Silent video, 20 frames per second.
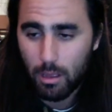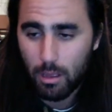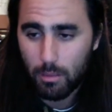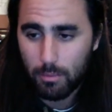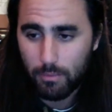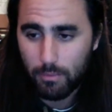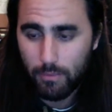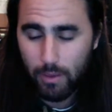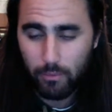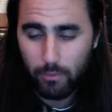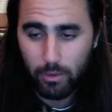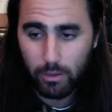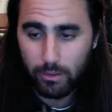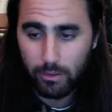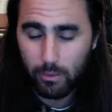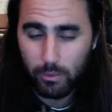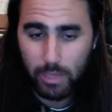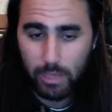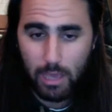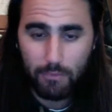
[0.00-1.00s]
If I really
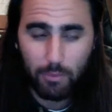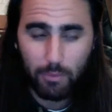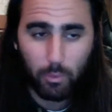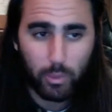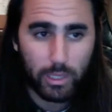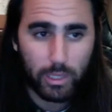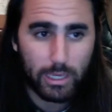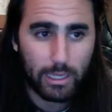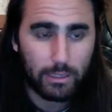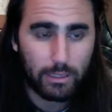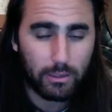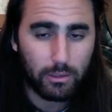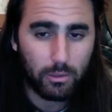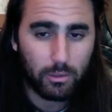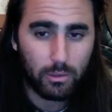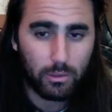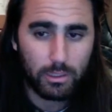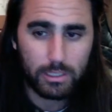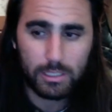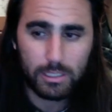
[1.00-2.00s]
only have a weekend to
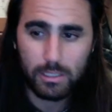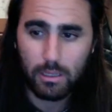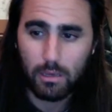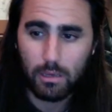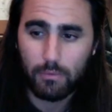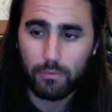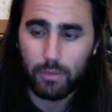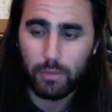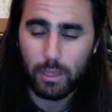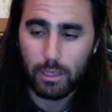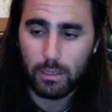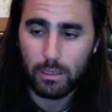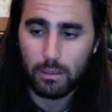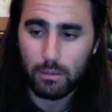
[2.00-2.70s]
do this stuff, like